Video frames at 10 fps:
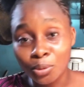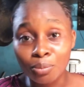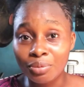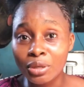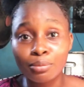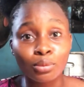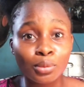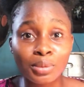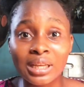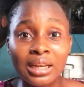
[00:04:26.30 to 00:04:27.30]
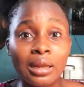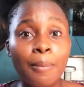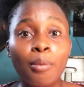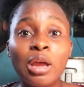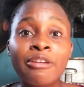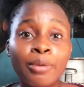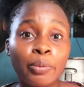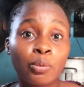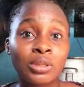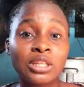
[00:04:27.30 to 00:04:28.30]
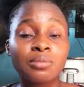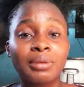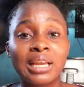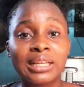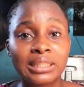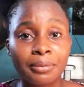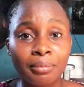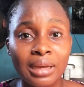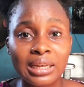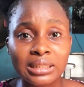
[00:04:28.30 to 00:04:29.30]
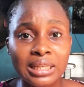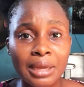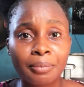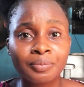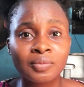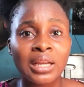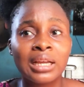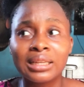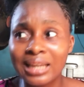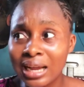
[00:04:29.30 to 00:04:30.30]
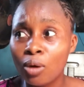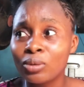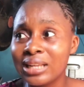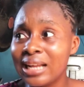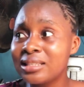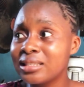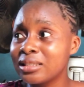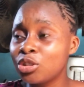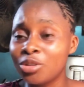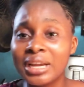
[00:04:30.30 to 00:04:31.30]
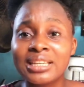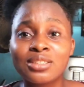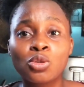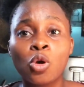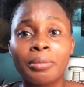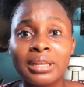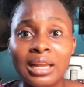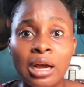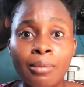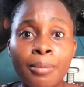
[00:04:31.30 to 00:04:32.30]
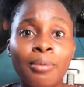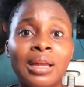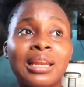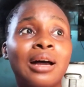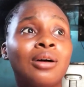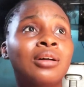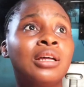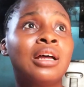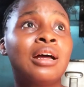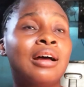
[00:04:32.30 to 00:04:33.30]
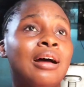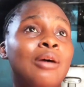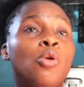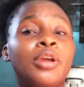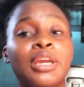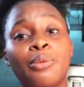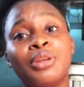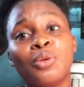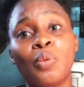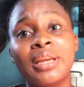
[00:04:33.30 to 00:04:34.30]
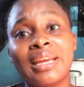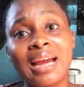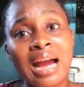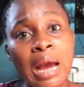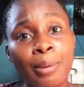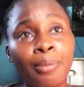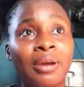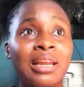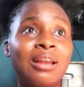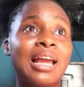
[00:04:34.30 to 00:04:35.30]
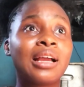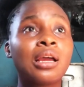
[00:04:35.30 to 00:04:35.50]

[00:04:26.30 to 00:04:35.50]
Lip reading: big boobs, and everybody wanted to be like them at the time. Now that trend is coming down. People are now okay with the way they are. People are now like,